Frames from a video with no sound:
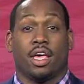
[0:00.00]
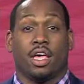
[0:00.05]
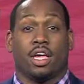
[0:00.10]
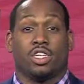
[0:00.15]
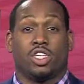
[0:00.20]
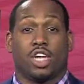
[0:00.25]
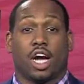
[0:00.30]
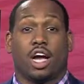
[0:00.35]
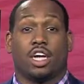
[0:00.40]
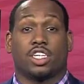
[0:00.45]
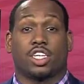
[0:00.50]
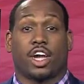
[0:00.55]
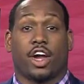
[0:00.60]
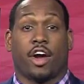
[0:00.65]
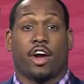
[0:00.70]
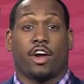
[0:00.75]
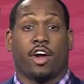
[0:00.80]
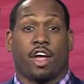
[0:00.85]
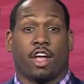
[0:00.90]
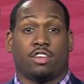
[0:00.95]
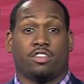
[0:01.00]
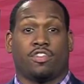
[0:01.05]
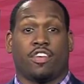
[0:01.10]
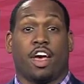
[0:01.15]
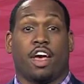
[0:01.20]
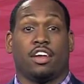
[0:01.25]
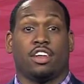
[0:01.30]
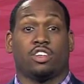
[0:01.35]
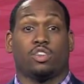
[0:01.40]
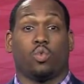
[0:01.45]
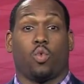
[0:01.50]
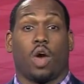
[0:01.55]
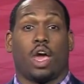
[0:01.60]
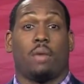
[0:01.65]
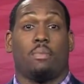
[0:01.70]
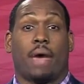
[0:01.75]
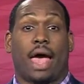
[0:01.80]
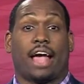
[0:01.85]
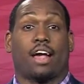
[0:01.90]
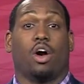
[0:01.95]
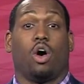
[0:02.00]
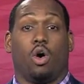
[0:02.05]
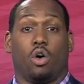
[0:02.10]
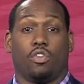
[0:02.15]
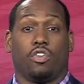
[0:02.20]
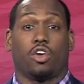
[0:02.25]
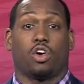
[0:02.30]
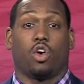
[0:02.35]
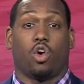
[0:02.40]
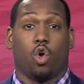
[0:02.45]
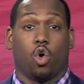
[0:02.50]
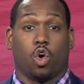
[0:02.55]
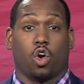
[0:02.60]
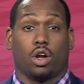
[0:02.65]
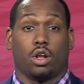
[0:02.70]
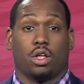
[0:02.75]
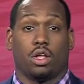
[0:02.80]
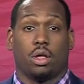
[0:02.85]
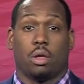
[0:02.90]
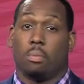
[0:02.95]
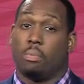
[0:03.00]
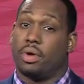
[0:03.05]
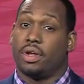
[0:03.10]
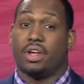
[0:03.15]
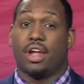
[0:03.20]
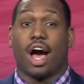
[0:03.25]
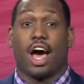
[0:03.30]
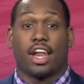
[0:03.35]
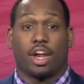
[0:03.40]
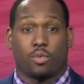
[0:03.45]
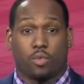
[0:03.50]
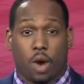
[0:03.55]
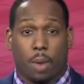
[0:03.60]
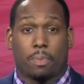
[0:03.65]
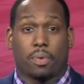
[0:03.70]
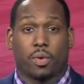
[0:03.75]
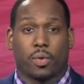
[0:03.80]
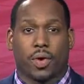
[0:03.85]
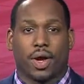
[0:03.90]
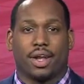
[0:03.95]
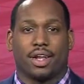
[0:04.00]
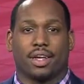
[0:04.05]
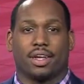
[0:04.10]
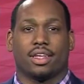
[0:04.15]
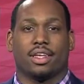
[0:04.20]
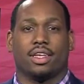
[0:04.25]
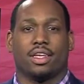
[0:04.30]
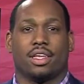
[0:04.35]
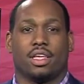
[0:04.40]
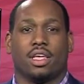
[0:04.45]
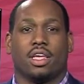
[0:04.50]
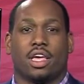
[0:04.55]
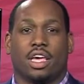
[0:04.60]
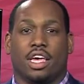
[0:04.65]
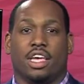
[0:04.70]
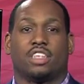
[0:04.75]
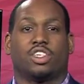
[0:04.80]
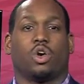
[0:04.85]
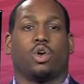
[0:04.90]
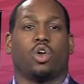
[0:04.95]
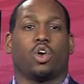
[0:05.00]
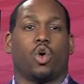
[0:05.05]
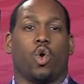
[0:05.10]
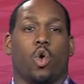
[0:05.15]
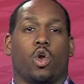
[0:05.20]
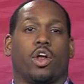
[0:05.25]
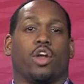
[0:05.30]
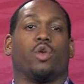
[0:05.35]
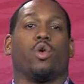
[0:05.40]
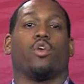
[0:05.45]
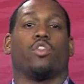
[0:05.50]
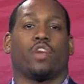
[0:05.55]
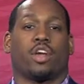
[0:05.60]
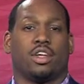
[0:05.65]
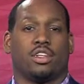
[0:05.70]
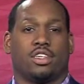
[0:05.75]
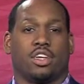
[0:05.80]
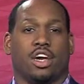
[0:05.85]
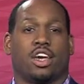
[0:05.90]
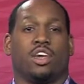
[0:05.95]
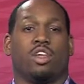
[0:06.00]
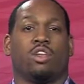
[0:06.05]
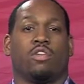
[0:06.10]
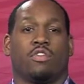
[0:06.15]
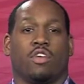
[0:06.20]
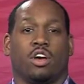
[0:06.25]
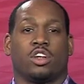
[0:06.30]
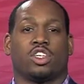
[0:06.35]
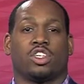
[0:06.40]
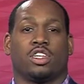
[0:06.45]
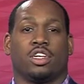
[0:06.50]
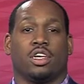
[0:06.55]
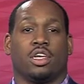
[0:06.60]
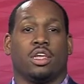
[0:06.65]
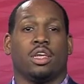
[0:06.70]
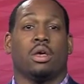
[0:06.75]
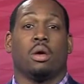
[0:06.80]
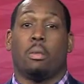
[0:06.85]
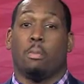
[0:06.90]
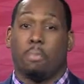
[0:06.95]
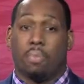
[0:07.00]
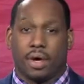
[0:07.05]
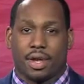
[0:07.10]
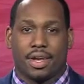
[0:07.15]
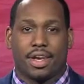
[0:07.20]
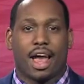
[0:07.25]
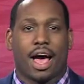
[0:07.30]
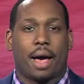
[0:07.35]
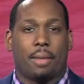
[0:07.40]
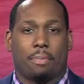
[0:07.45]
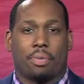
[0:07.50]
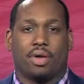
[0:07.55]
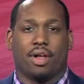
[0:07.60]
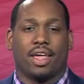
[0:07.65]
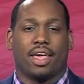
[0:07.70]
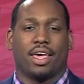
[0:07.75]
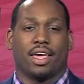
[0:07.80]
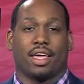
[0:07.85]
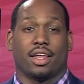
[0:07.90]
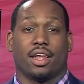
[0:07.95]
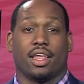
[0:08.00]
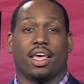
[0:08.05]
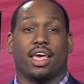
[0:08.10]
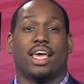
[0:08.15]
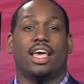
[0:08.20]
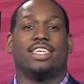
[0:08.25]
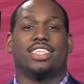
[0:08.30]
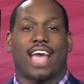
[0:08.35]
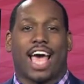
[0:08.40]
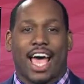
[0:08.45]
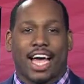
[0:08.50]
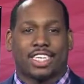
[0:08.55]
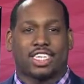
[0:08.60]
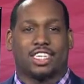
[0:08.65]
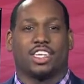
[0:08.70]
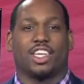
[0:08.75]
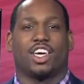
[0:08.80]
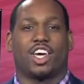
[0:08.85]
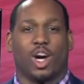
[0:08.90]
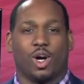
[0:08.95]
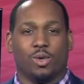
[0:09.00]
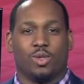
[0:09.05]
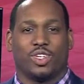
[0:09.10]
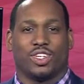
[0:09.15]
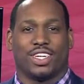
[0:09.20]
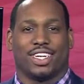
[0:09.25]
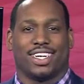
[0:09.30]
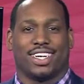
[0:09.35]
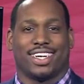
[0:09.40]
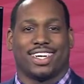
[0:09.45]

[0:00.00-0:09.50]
Josh Carrier has found his way back on the court, but not at Rupp Arena. He is on the court at Northern Kentucky University, but not playing. He's actually coaching.